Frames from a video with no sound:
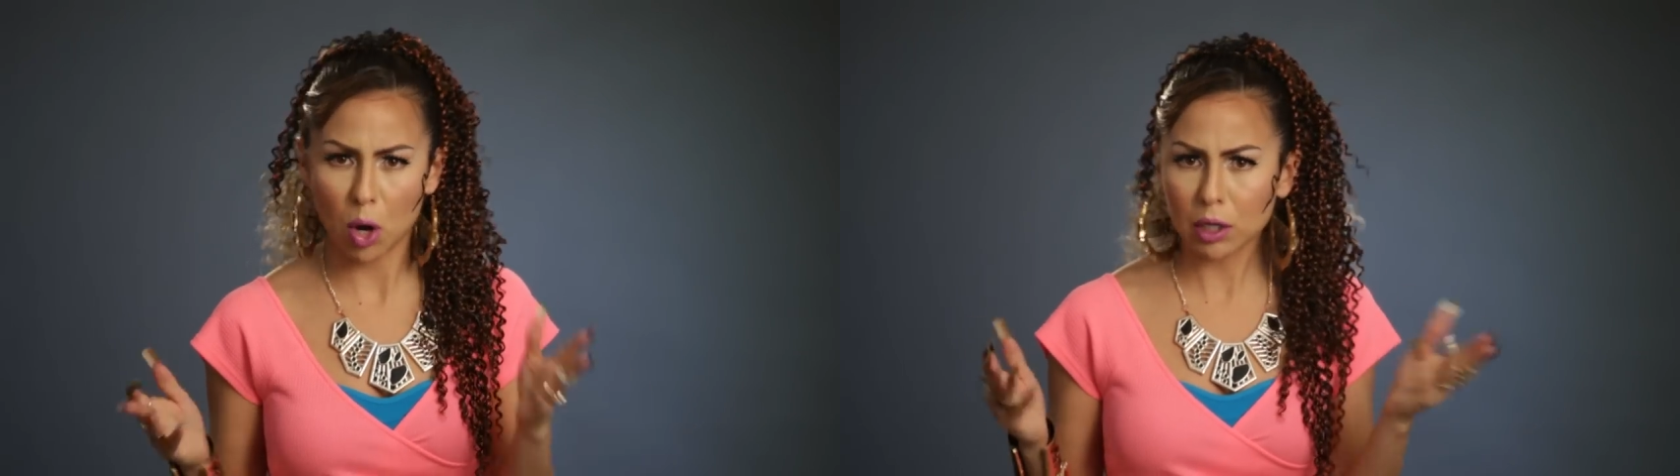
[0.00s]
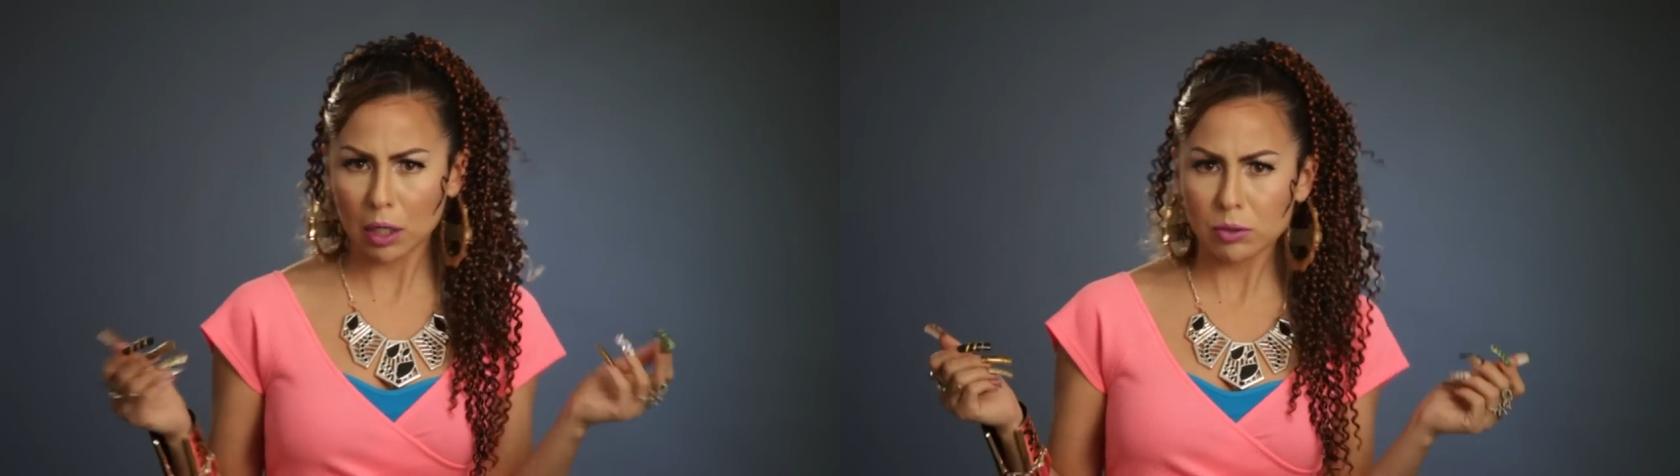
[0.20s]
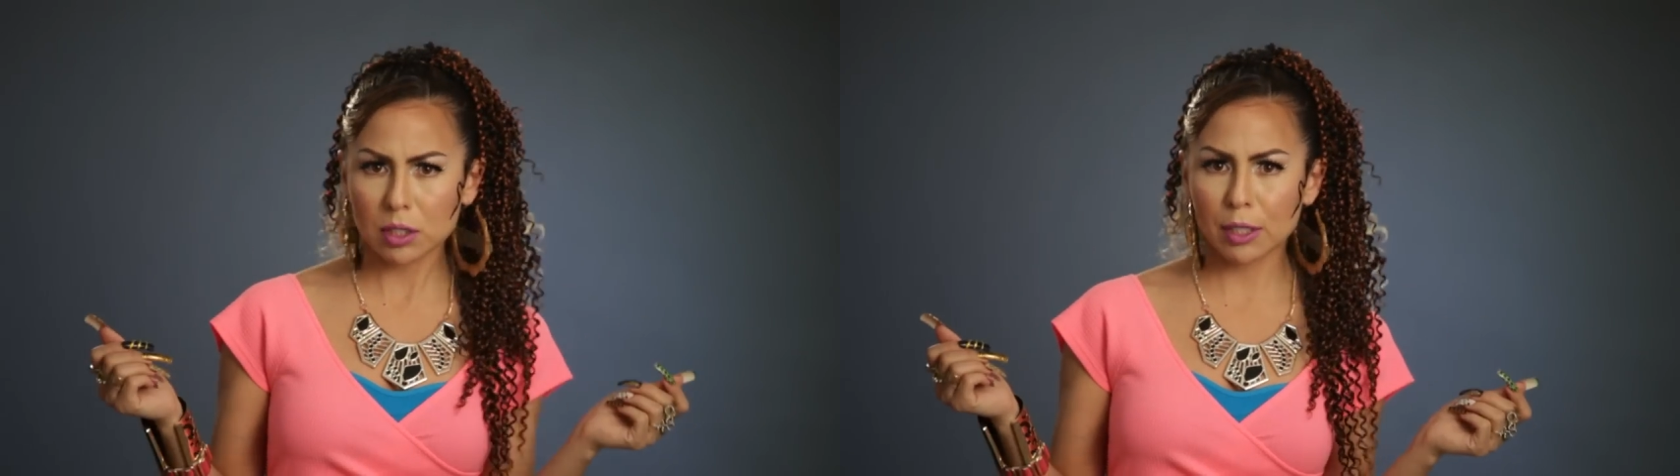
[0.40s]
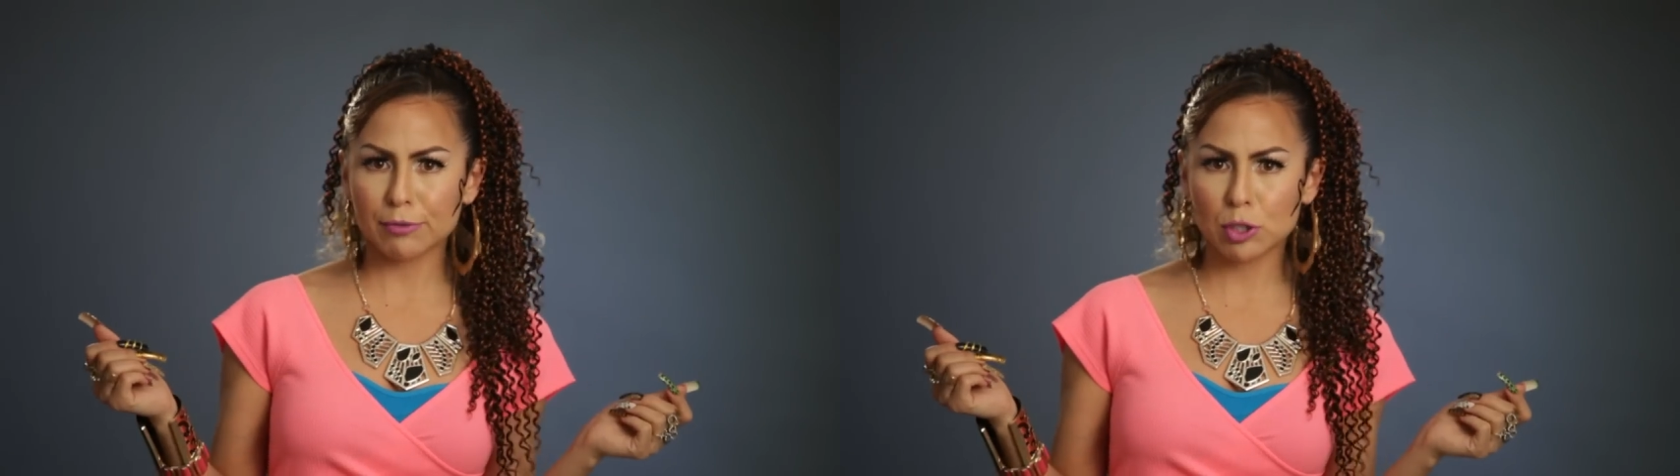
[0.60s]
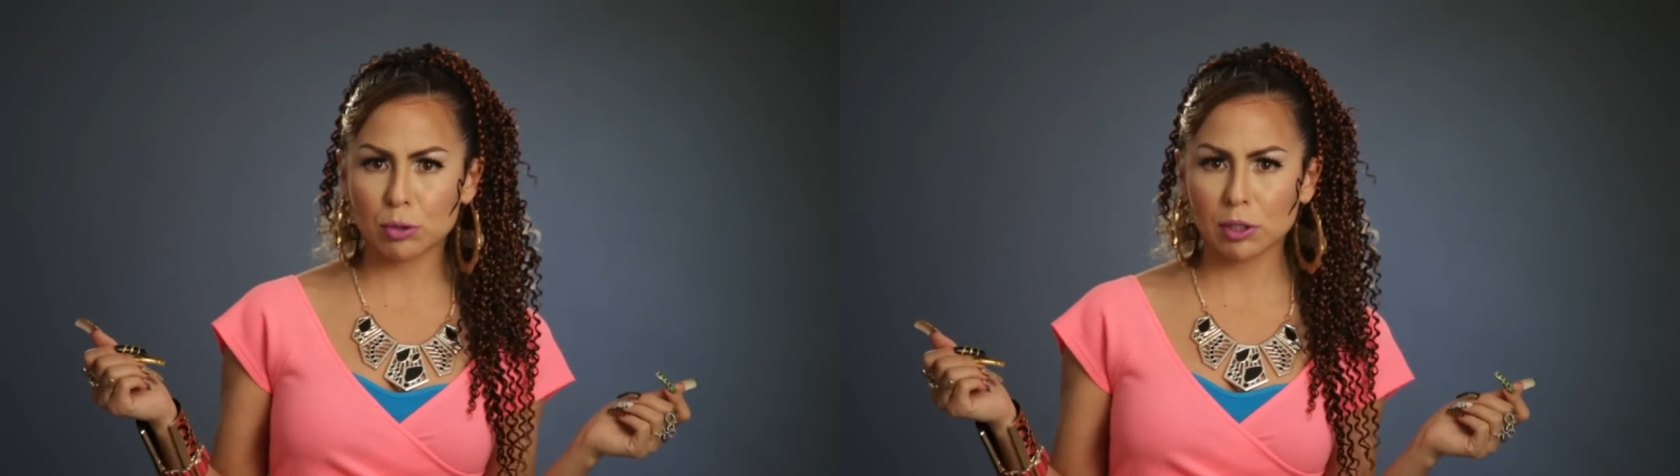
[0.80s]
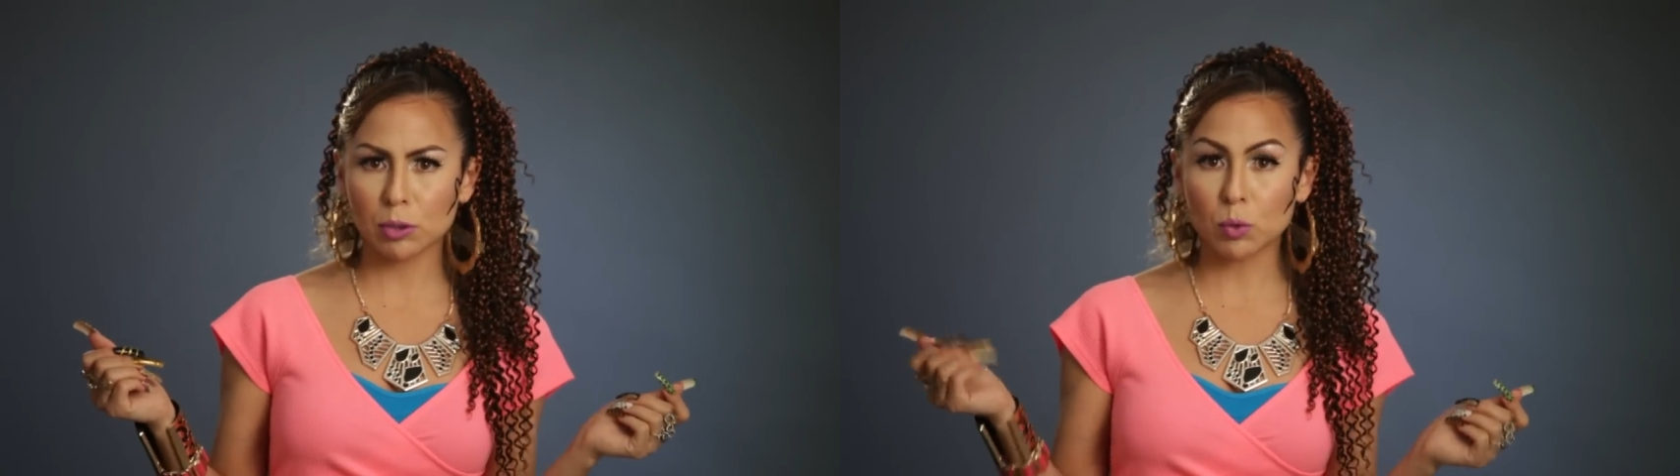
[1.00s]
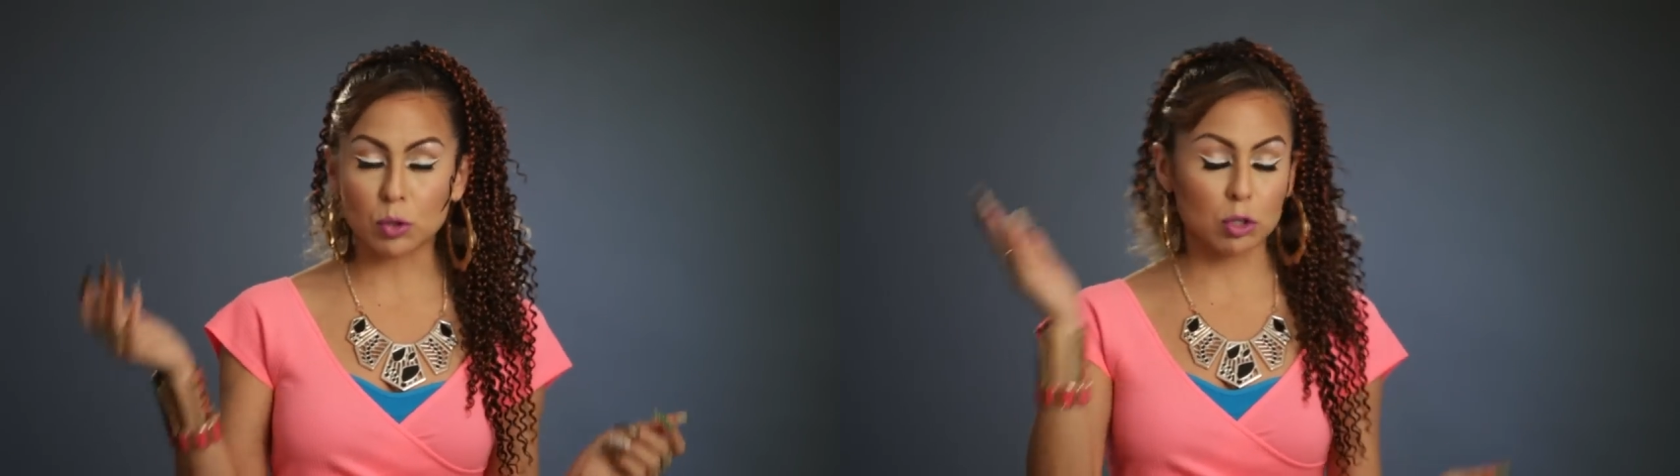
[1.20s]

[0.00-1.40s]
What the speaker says: or close enough to you,